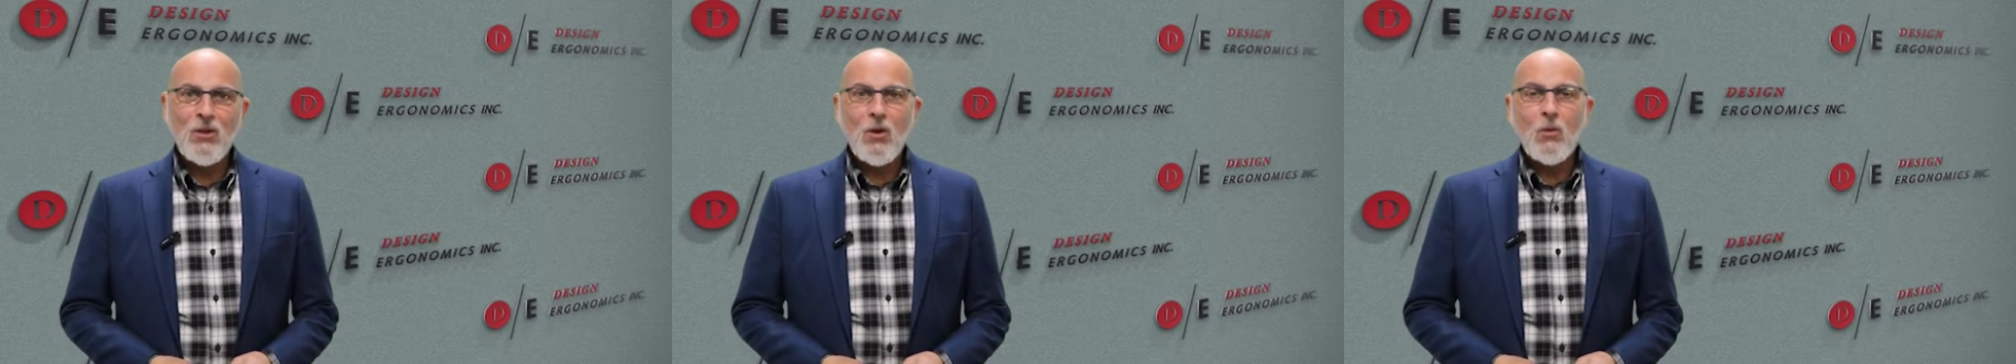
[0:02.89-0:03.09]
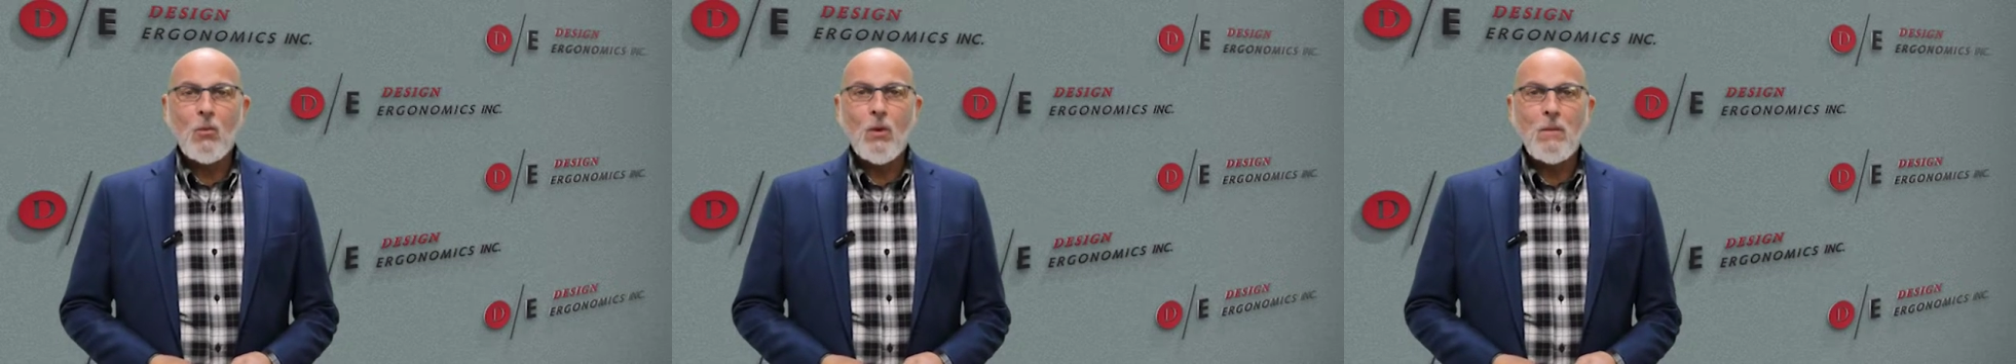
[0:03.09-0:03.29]

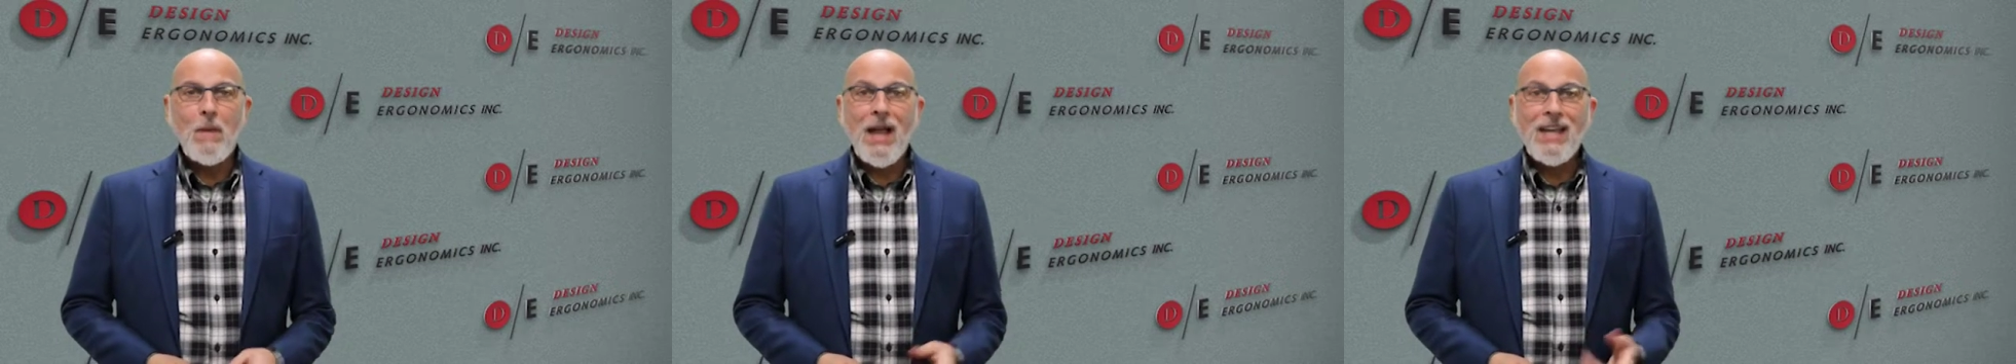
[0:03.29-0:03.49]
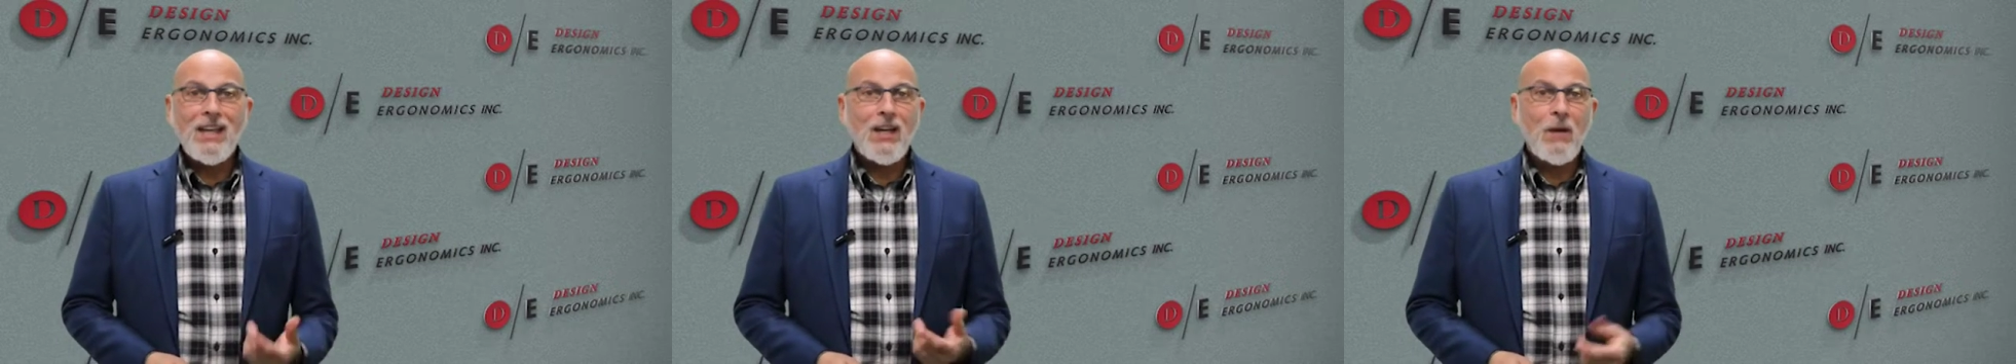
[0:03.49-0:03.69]
When my
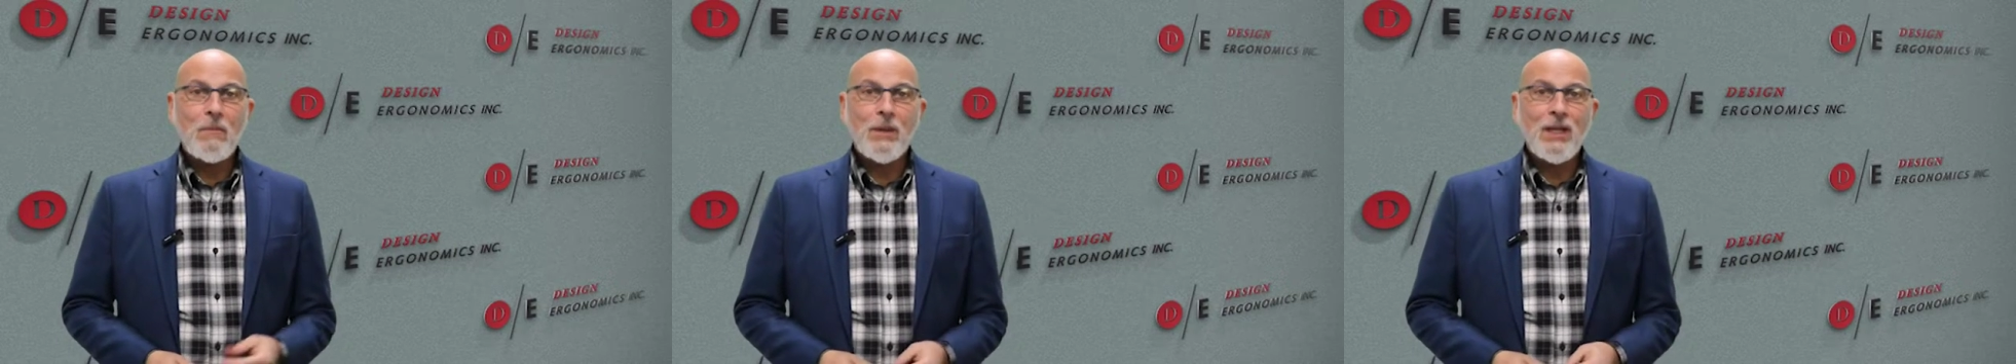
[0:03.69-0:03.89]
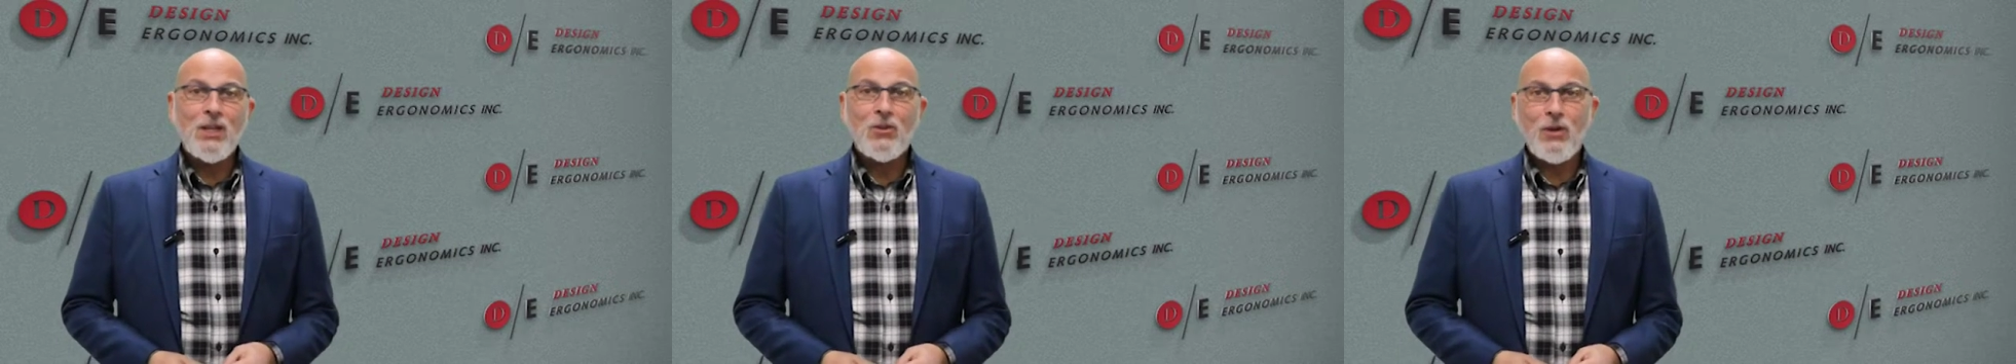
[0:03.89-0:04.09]

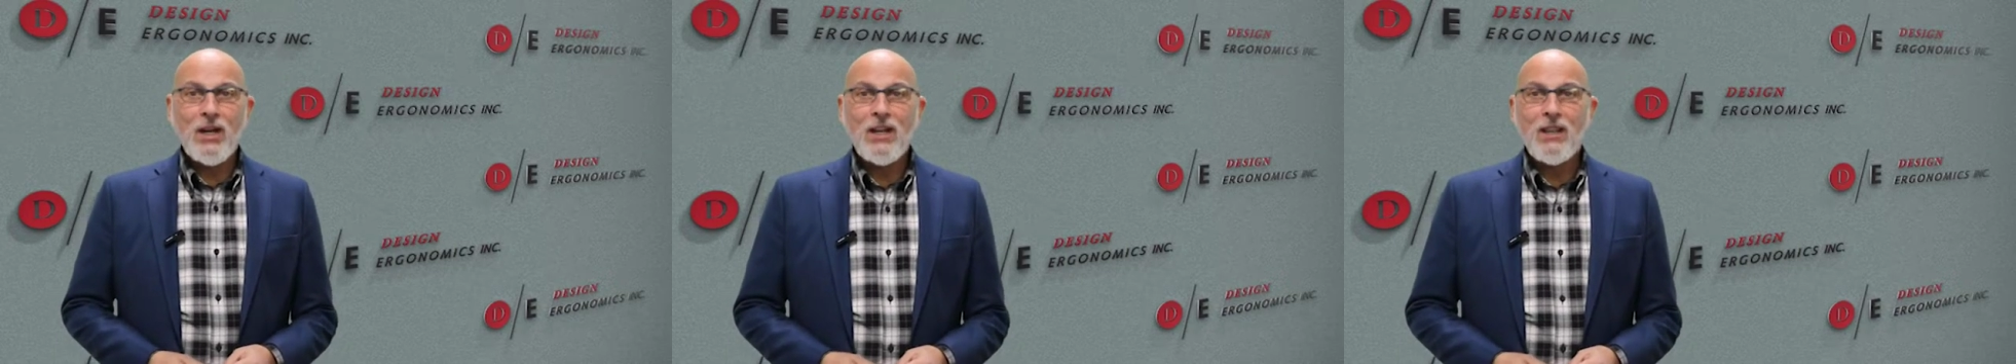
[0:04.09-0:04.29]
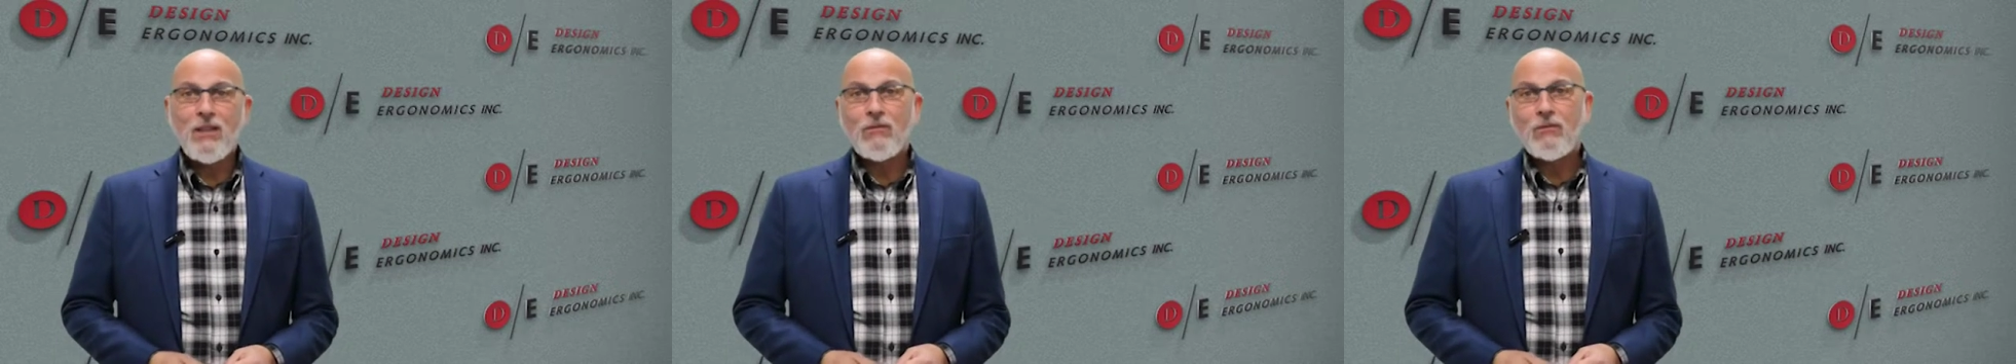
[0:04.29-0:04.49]
company created
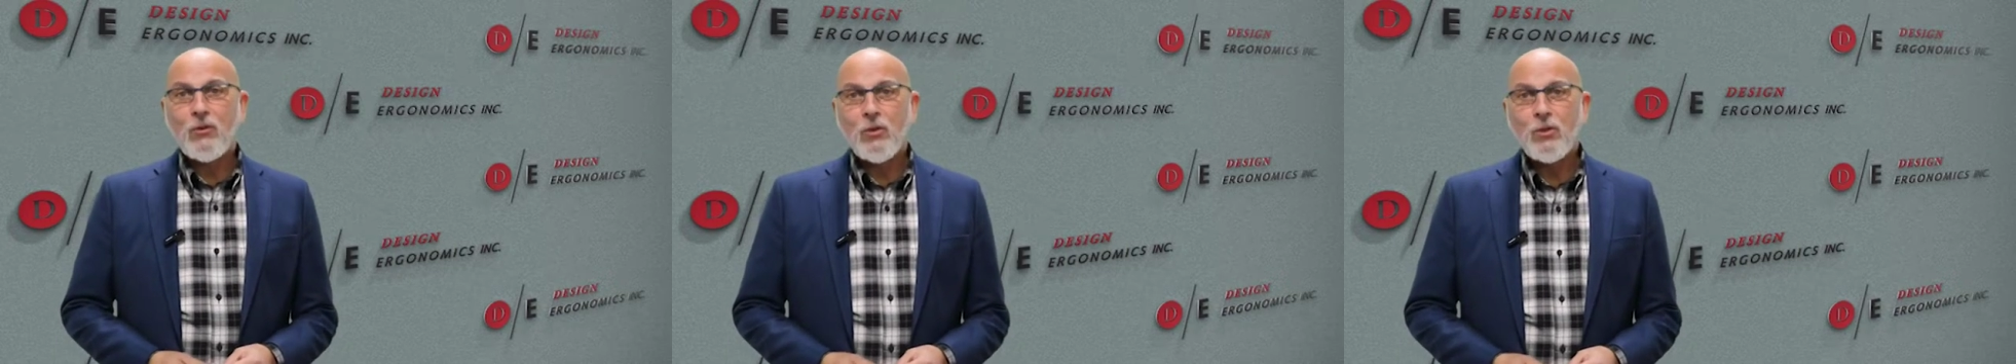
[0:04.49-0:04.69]
the first